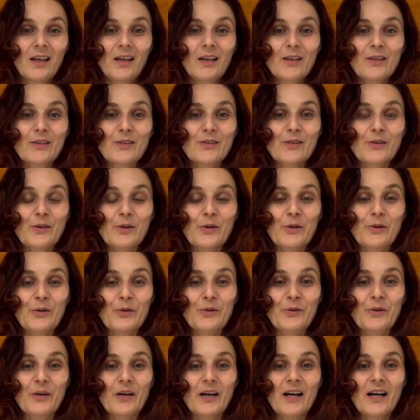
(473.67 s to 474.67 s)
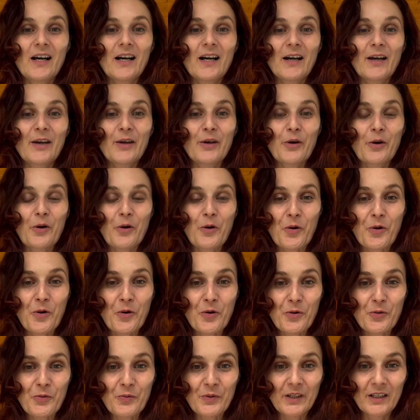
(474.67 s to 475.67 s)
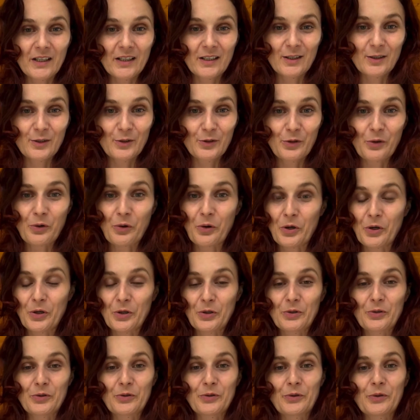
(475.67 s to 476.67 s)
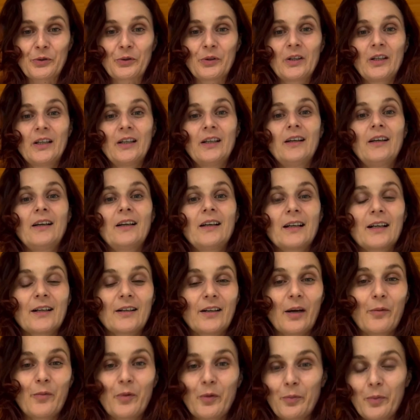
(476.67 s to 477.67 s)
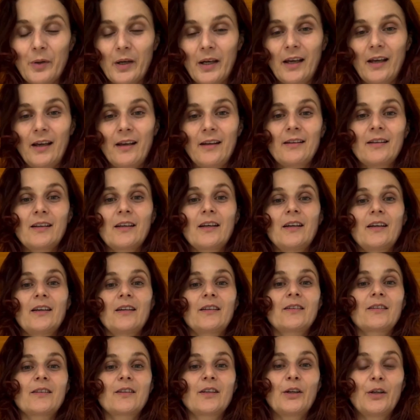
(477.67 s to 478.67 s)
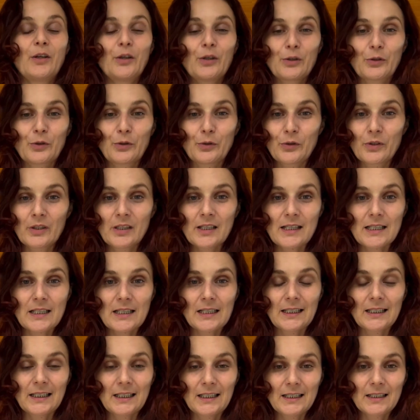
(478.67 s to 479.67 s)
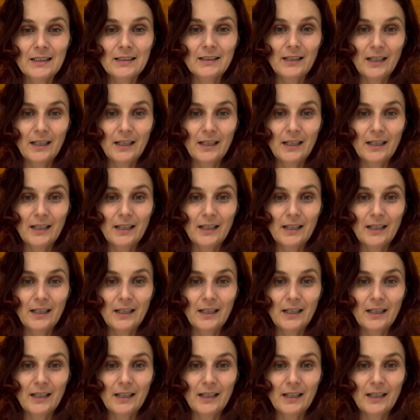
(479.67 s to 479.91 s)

So I hope that you're going to grab a pen and do this little